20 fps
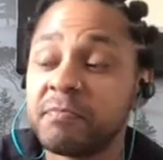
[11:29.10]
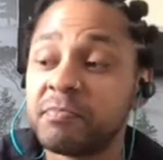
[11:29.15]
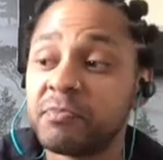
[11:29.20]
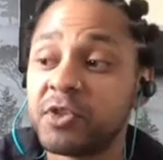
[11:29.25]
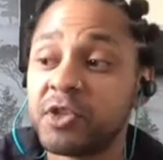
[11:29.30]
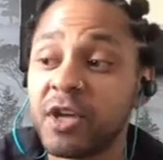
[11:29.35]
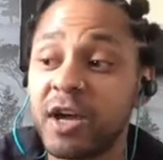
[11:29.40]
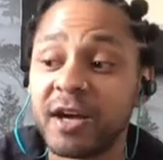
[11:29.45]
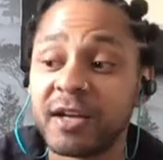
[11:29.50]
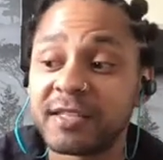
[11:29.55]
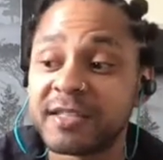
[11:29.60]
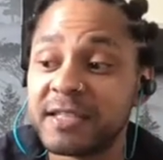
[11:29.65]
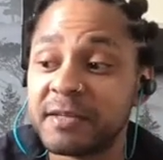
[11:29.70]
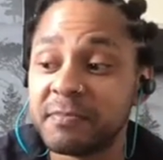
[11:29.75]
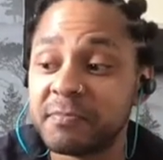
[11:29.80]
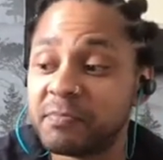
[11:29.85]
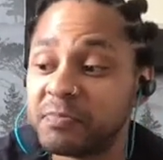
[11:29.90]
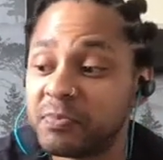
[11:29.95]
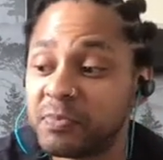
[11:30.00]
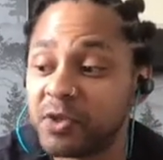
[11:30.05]
I see
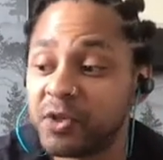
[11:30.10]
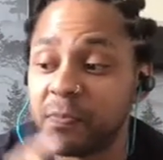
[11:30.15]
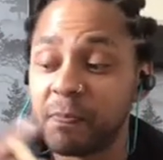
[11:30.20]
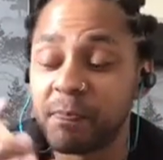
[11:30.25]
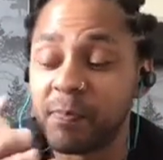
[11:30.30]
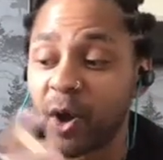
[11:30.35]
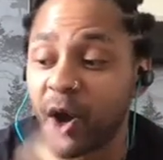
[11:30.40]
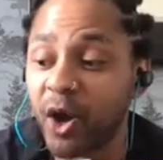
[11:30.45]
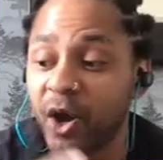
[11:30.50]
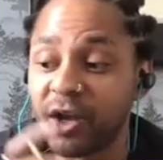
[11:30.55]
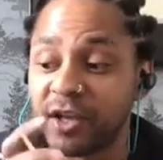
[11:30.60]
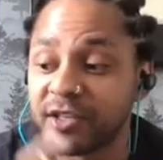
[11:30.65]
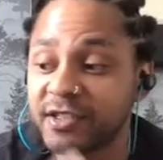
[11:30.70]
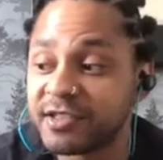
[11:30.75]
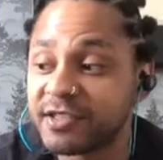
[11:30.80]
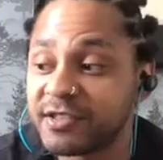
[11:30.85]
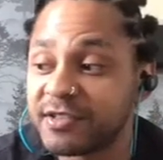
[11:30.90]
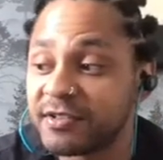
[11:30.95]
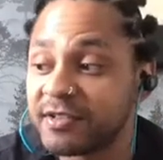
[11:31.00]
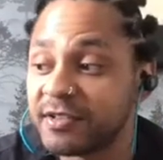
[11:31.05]

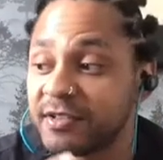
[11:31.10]
birds.